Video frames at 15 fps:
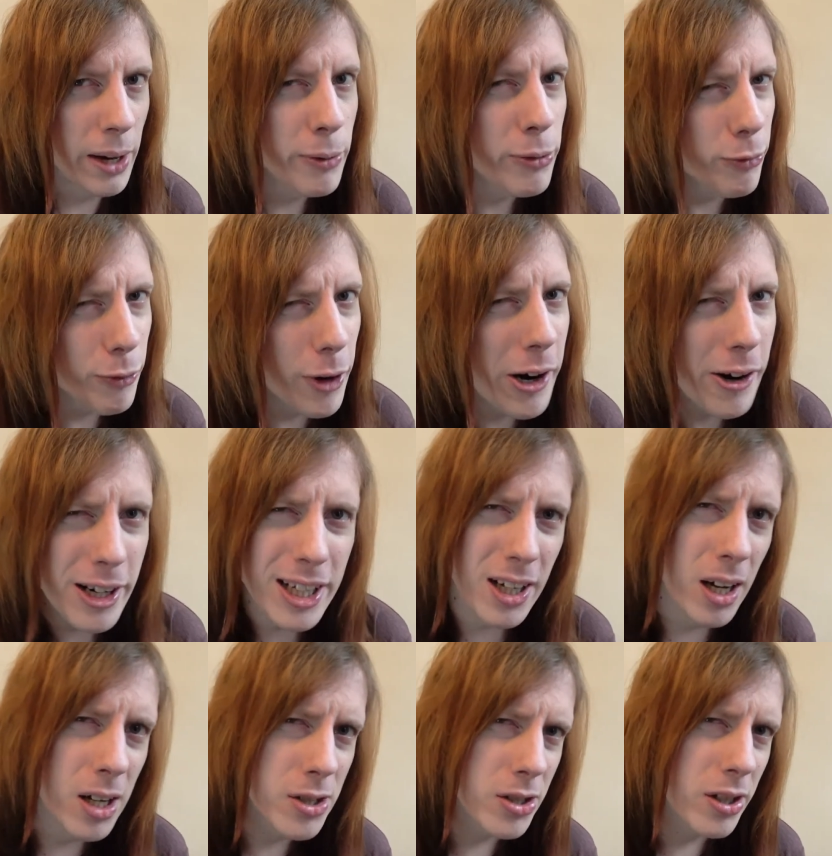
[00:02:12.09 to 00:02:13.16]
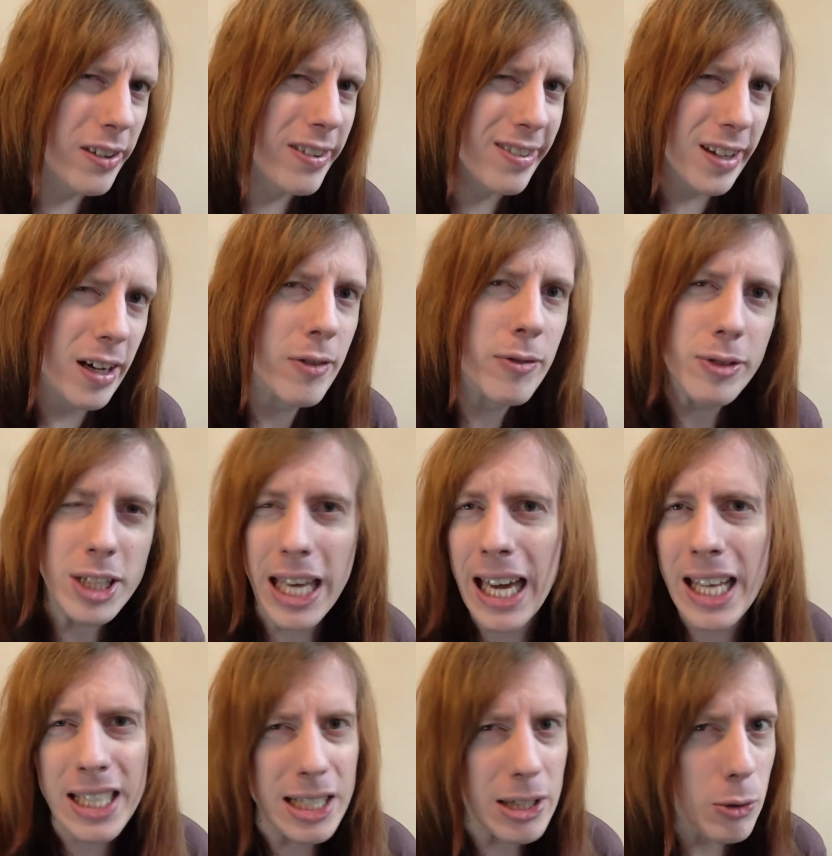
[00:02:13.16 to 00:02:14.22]
was very conscious of
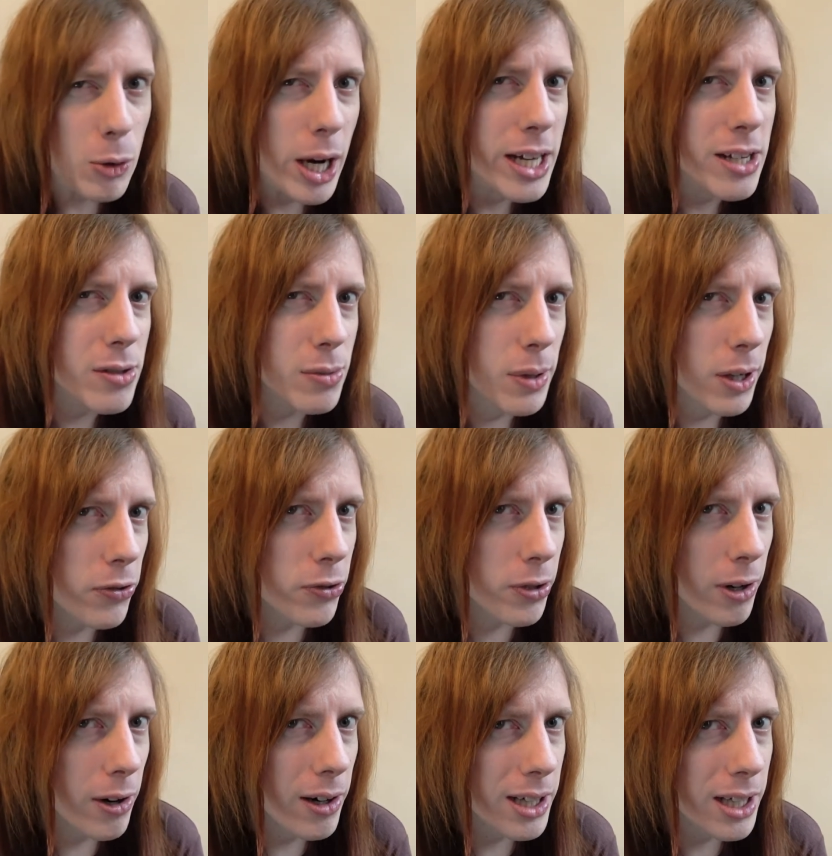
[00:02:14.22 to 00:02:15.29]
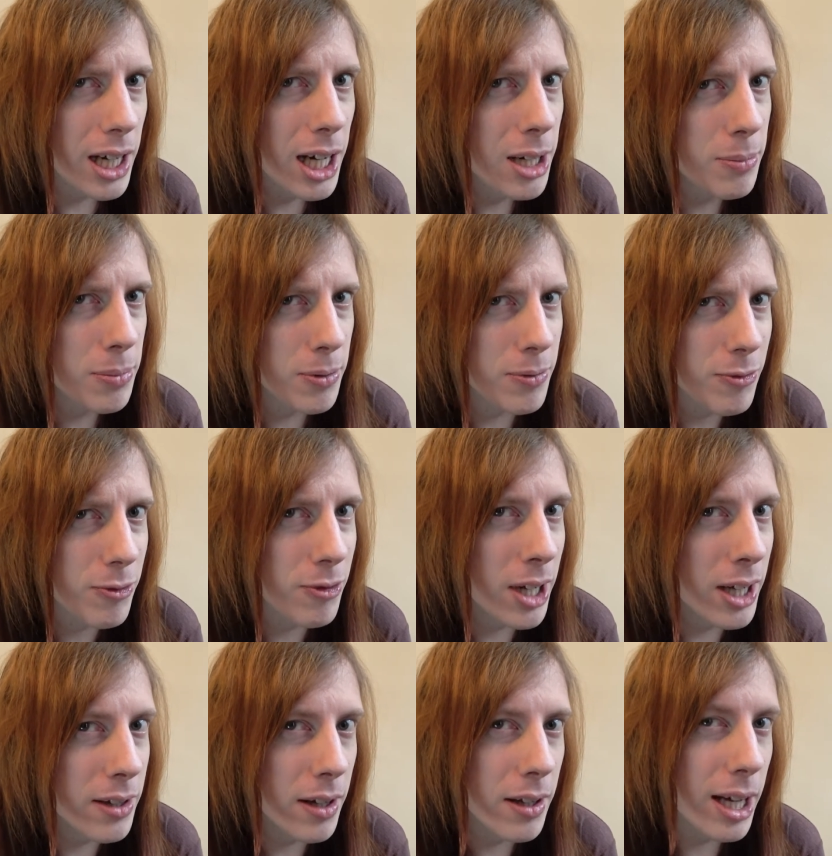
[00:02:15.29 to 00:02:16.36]
gaining weight whilst growing up and
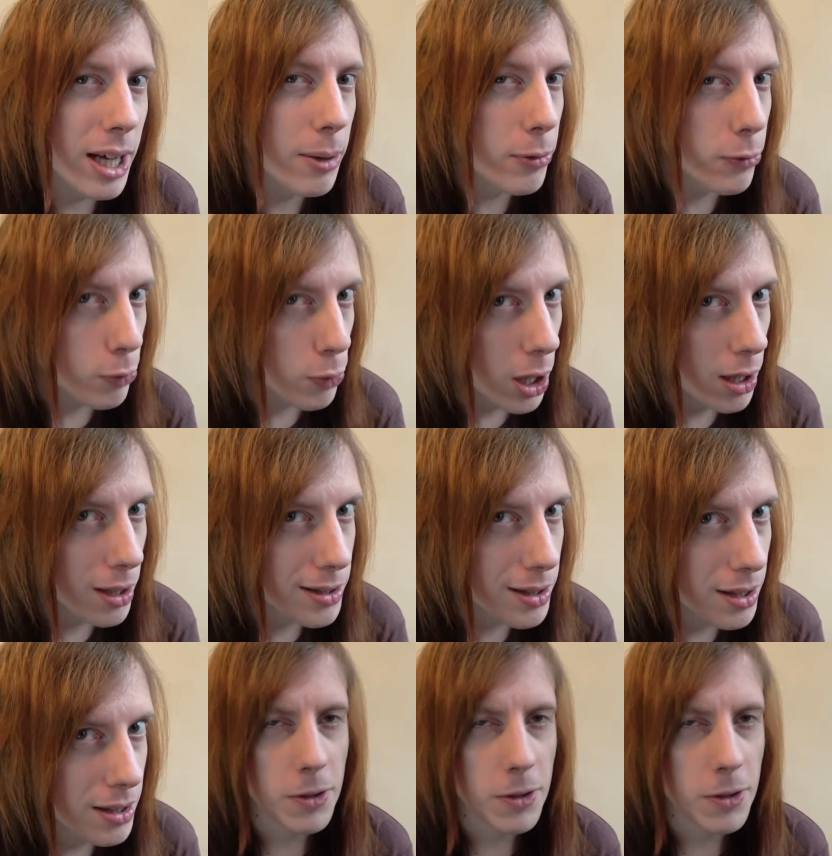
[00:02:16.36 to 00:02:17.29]
found that that was wrong.